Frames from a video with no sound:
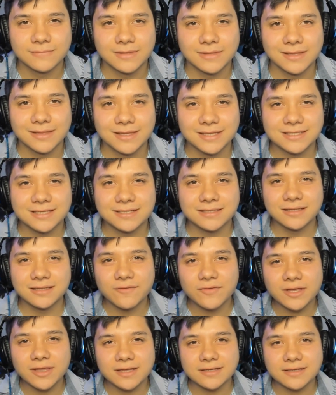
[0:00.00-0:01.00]
This is
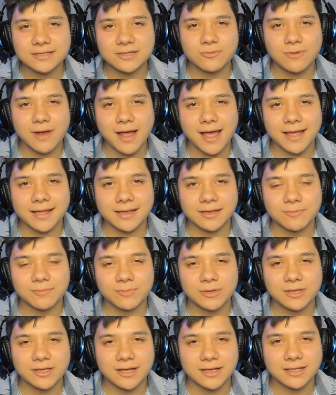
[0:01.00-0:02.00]
Living Indie Grind,
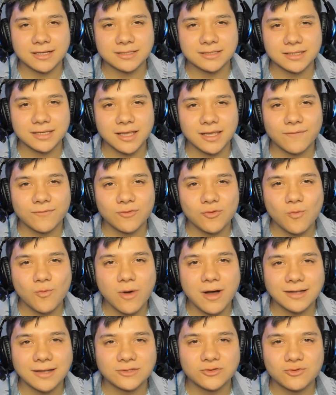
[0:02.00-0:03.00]
because if you
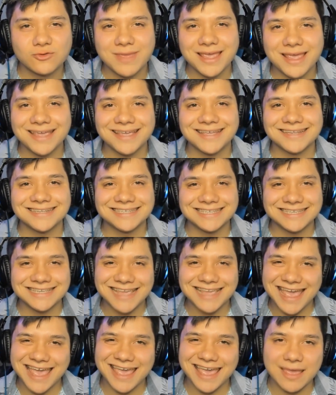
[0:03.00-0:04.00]
want to make the
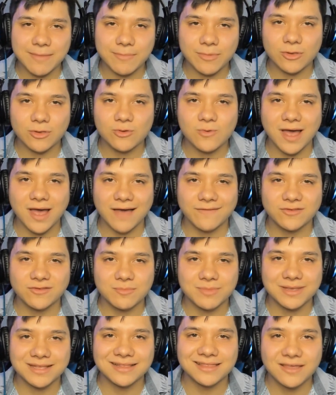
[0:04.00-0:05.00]
game, you have to
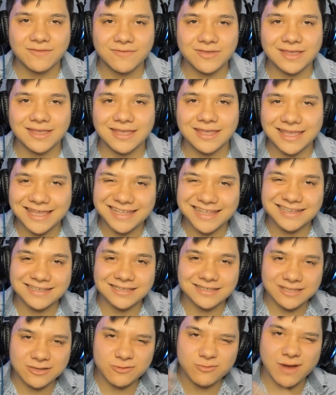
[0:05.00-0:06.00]
be living in
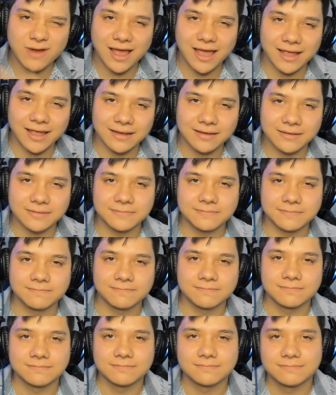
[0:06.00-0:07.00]
the grind.
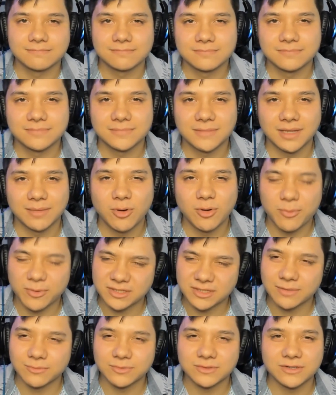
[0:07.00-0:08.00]
I'm hoping
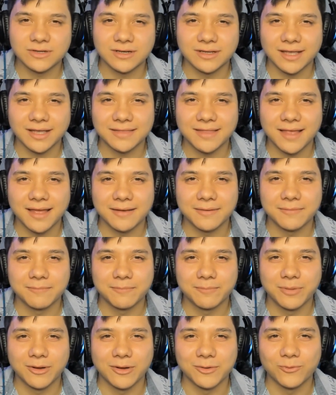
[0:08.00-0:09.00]
someone's going to get that
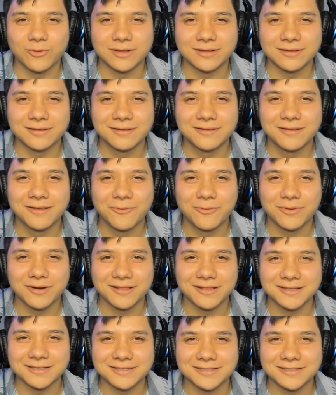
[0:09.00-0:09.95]
pun one of these